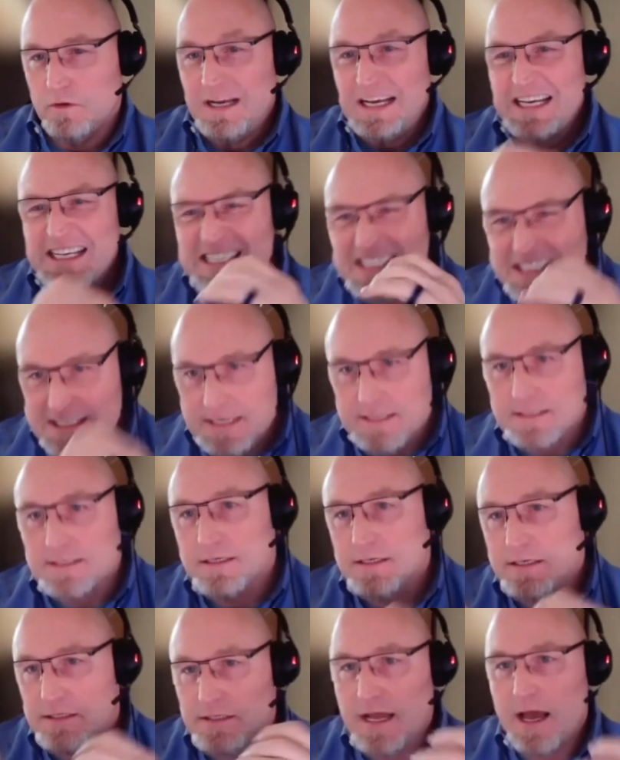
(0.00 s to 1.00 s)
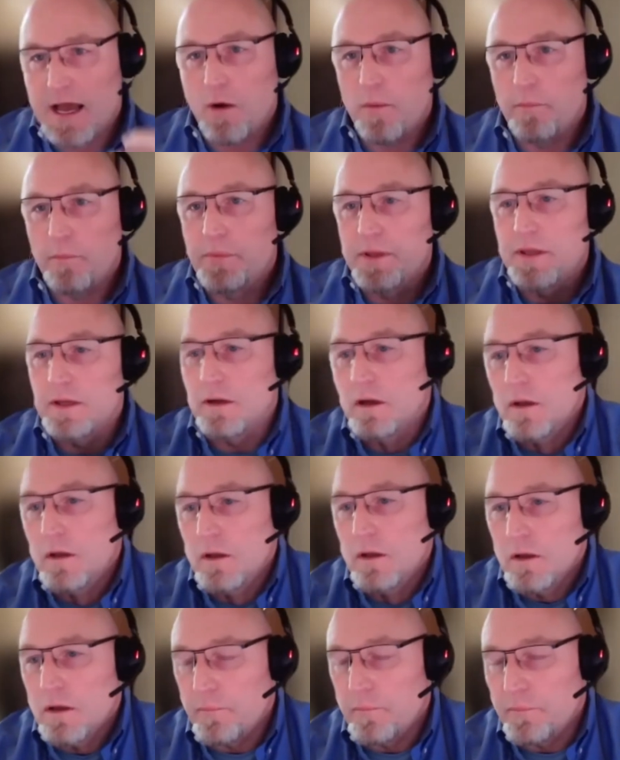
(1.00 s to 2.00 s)
CISA is now a big
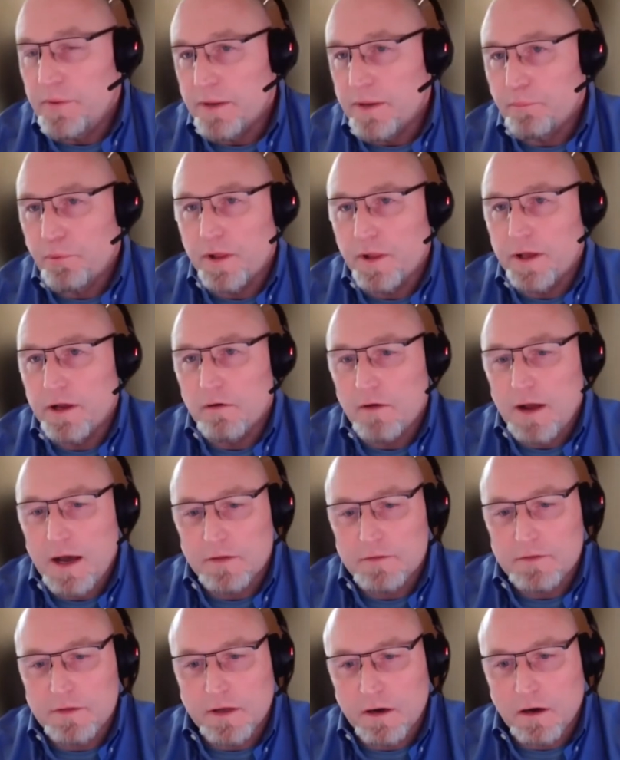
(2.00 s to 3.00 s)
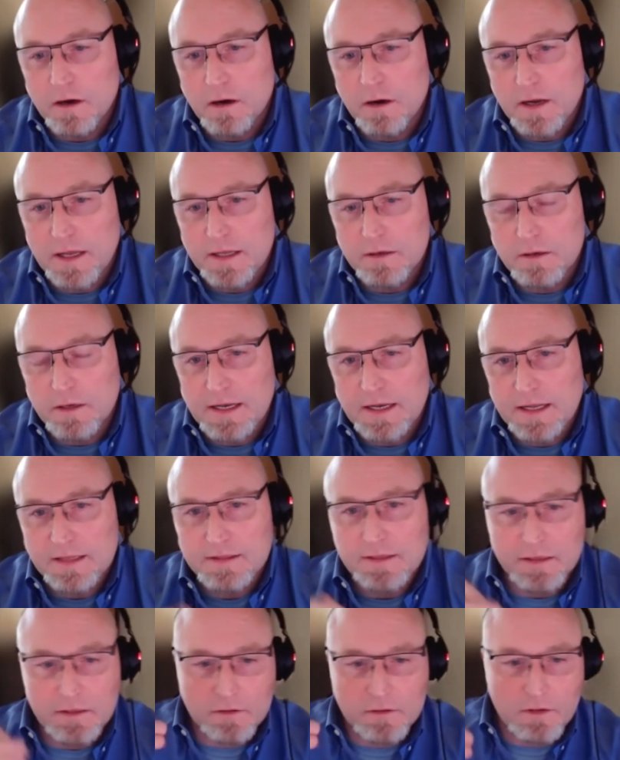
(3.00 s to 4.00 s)
player out there. And I
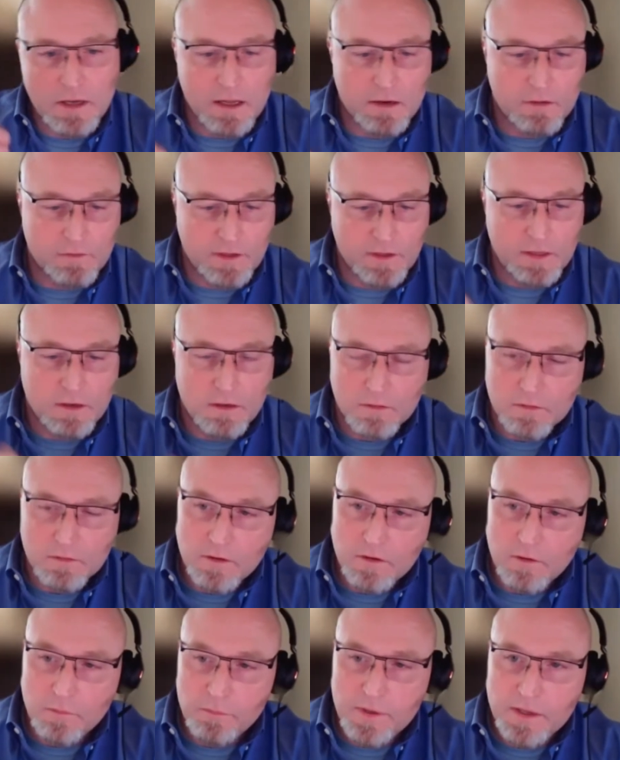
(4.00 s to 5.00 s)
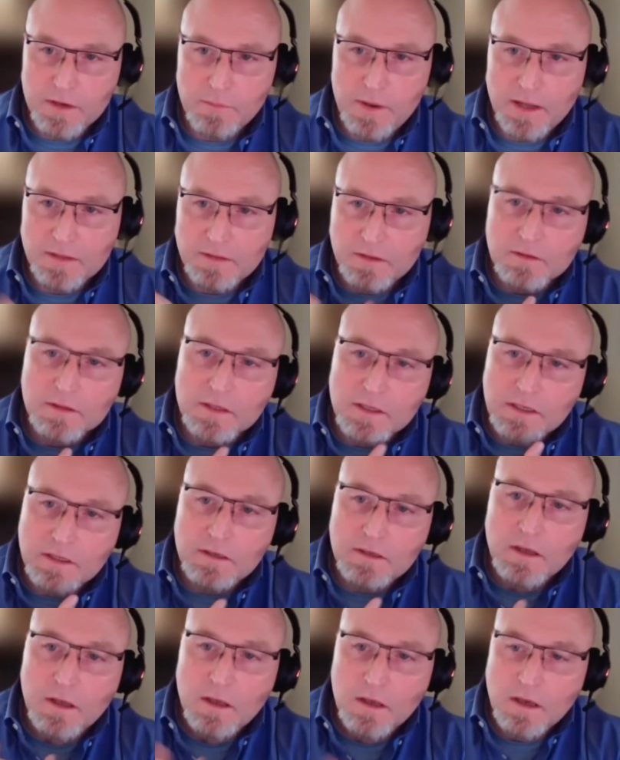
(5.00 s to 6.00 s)
think you kind of hit it a little bit about the
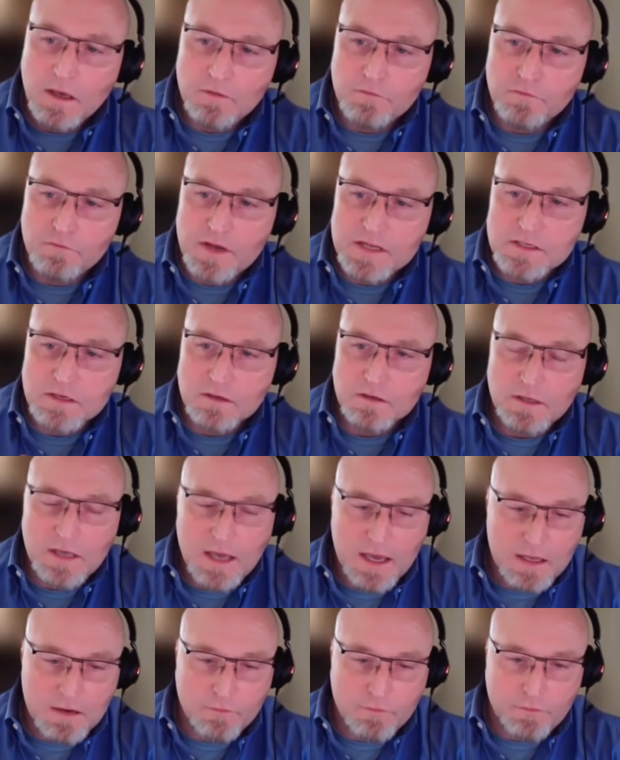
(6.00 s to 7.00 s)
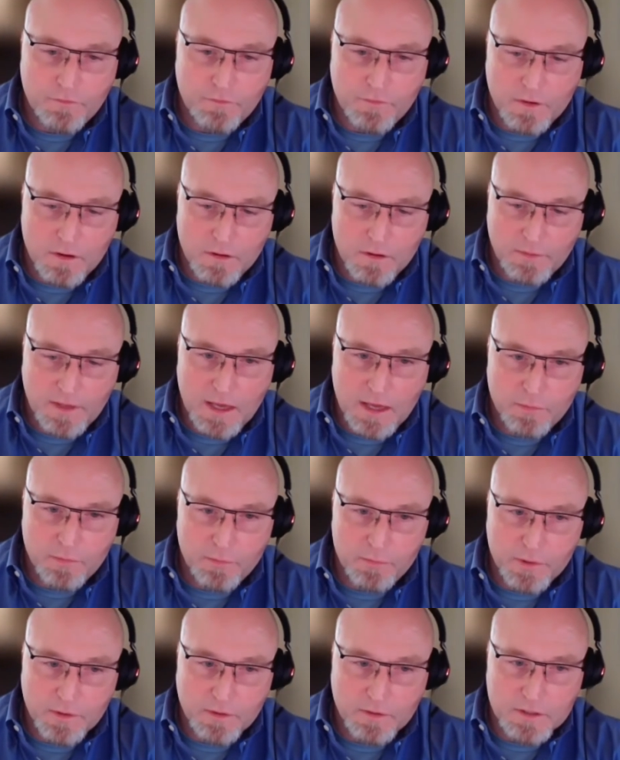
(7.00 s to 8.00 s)
lead investigative
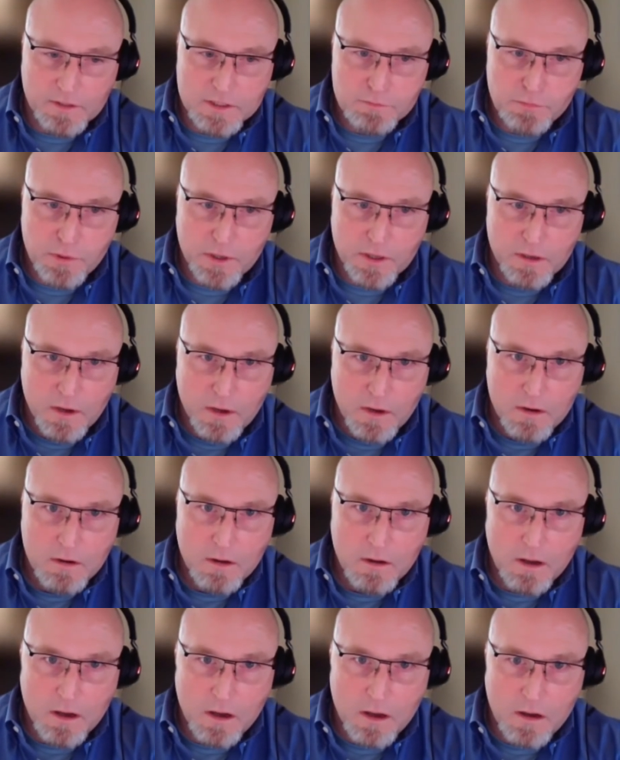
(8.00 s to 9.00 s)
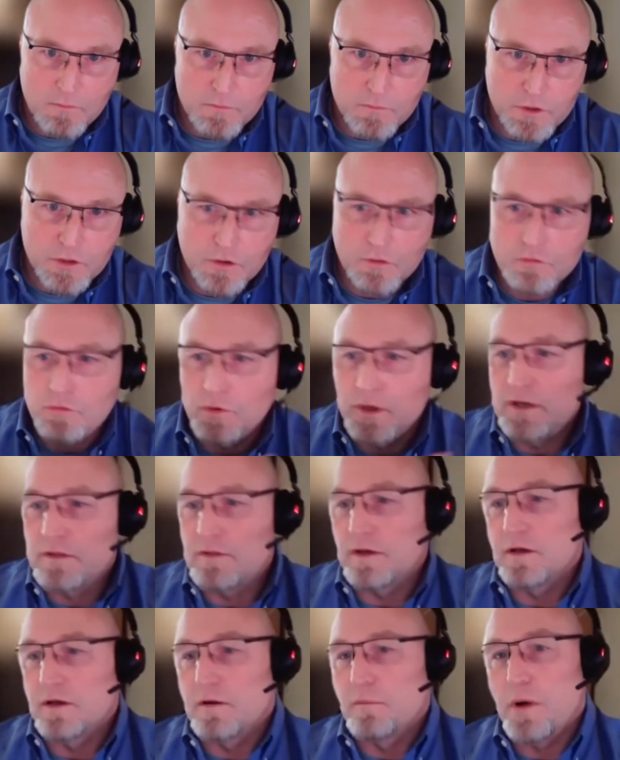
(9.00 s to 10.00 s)
capabilities, but you don't do
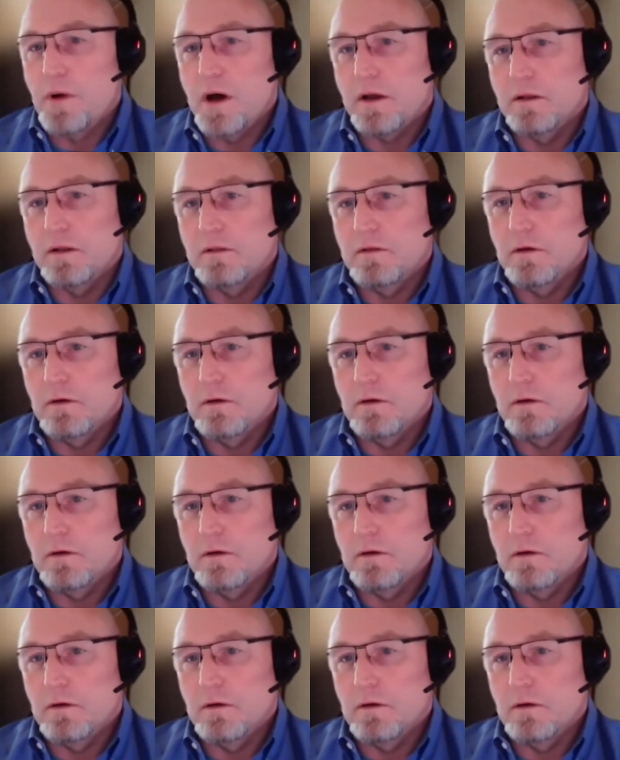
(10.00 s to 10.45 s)
anything in a bucket.